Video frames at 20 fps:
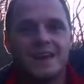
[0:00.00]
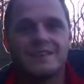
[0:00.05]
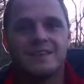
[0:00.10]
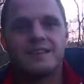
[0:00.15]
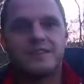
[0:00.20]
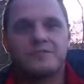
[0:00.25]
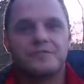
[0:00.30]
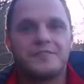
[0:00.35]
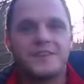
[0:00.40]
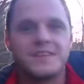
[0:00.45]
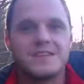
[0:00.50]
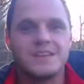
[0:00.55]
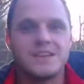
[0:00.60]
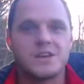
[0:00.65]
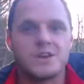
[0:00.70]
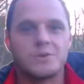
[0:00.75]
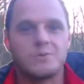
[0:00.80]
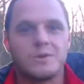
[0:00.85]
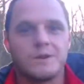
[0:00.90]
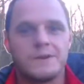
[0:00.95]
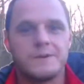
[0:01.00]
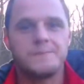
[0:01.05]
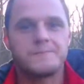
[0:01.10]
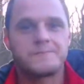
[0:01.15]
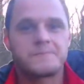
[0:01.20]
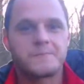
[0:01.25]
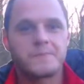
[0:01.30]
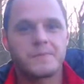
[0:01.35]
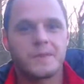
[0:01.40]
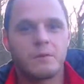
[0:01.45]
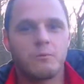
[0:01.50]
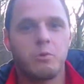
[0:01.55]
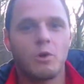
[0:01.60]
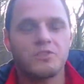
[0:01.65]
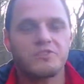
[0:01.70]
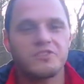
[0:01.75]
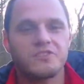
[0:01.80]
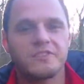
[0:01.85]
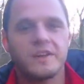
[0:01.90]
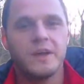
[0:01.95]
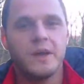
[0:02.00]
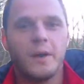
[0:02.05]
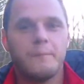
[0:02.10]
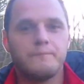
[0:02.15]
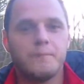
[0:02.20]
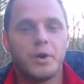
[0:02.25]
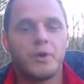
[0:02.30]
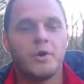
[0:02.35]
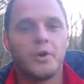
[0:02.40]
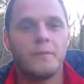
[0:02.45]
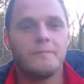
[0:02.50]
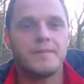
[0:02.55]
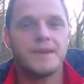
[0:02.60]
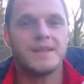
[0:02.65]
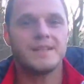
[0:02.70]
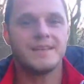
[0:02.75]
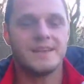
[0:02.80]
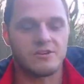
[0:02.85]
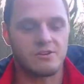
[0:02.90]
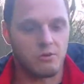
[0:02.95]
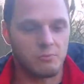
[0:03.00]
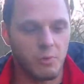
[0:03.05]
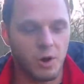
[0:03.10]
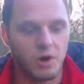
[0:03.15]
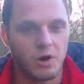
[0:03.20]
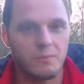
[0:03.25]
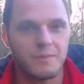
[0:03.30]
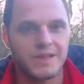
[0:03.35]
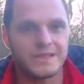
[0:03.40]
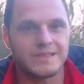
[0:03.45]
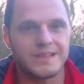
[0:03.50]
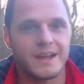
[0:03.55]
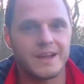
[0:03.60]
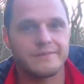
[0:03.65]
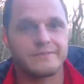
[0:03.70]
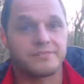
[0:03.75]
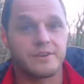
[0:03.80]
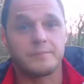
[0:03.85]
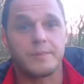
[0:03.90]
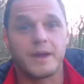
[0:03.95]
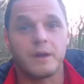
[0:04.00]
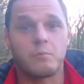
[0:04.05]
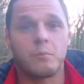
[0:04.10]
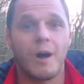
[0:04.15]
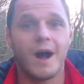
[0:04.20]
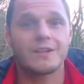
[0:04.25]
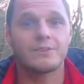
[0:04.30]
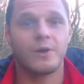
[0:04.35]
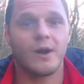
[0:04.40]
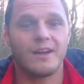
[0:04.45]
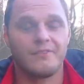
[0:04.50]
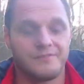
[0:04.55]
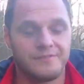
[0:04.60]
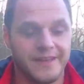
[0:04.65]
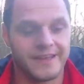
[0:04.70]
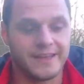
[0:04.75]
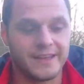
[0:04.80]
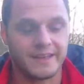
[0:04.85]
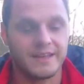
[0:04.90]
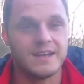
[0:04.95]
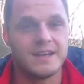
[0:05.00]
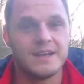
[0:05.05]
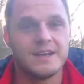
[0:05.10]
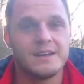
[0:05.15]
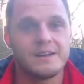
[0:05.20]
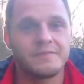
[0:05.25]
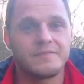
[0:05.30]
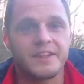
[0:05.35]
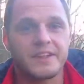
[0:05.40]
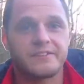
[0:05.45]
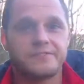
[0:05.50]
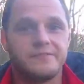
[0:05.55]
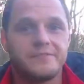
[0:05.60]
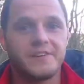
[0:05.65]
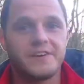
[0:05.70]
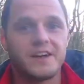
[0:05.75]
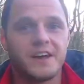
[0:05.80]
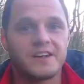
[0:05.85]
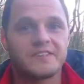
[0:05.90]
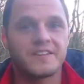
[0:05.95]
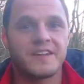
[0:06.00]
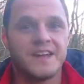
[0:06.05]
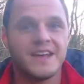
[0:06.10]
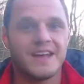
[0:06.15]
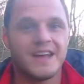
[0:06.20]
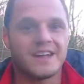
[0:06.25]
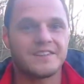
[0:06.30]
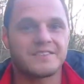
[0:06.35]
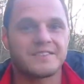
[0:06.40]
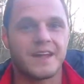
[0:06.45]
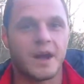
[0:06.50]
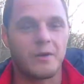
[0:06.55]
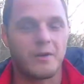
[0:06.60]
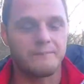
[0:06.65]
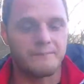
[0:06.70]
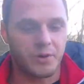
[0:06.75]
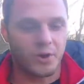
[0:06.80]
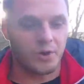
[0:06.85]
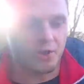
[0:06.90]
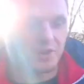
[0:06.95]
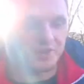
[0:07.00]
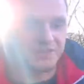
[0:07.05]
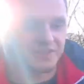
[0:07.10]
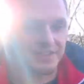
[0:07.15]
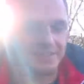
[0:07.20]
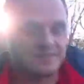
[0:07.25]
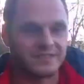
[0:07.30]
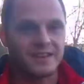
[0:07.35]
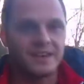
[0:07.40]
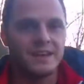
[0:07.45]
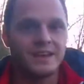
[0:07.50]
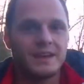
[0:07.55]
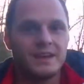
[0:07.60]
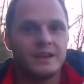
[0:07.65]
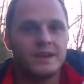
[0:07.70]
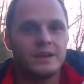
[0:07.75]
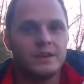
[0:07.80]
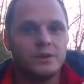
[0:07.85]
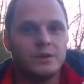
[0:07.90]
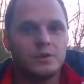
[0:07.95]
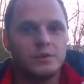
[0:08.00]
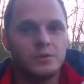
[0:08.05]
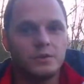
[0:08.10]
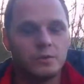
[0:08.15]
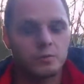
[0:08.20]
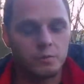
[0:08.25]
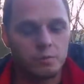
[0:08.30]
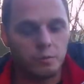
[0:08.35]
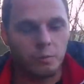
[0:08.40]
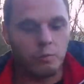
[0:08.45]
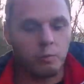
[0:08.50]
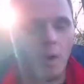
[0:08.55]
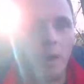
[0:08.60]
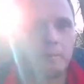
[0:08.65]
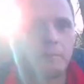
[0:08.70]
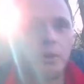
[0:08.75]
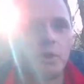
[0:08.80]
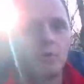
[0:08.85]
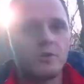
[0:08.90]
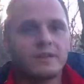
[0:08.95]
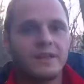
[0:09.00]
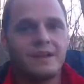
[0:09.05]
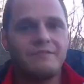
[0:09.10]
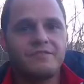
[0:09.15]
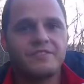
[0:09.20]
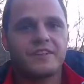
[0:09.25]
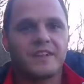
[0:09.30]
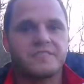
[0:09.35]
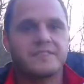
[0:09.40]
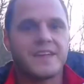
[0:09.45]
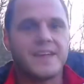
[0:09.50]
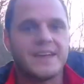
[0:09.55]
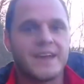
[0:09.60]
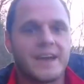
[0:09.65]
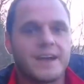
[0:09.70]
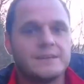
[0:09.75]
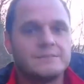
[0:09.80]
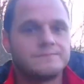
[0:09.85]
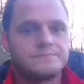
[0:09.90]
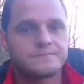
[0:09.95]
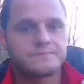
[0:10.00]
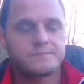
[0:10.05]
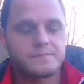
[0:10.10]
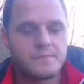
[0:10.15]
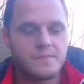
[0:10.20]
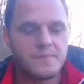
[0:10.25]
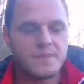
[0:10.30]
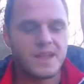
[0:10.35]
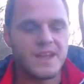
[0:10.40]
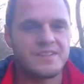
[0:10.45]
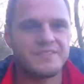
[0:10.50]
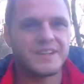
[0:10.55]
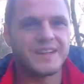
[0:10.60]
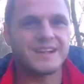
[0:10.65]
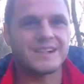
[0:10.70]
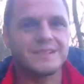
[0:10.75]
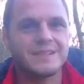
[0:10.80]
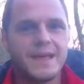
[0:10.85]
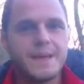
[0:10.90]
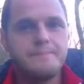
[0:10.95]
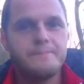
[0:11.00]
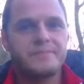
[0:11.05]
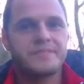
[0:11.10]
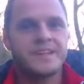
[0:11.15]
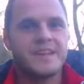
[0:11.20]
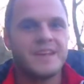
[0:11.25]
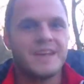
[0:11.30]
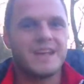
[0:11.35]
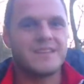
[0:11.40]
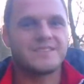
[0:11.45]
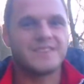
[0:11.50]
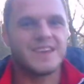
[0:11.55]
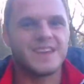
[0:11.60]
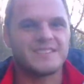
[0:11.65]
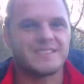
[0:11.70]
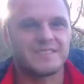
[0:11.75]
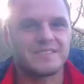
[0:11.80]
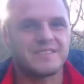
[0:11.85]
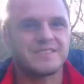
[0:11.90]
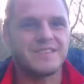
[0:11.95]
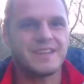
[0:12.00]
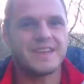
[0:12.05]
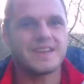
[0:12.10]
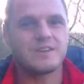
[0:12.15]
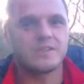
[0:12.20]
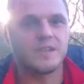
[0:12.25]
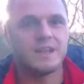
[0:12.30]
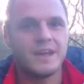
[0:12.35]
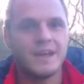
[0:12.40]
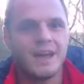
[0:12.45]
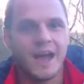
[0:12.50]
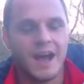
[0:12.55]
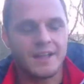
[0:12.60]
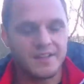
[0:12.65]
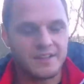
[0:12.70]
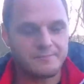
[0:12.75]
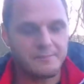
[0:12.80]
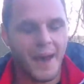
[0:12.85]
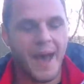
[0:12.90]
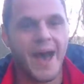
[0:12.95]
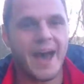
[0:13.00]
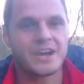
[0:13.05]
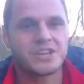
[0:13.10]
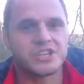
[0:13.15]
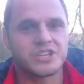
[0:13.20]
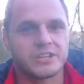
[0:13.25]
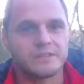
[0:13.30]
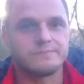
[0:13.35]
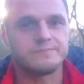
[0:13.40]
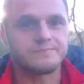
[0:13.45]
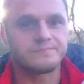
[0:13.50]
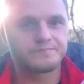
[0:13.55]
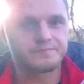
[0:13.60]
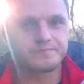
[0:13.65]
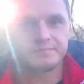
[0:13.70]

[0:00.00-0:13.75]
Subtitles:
it is for you. What does Paul mean here, and what can we learn from it, and why do I think this verse is so important? What Paul gives us here is a glimpse into his zeal and his passion.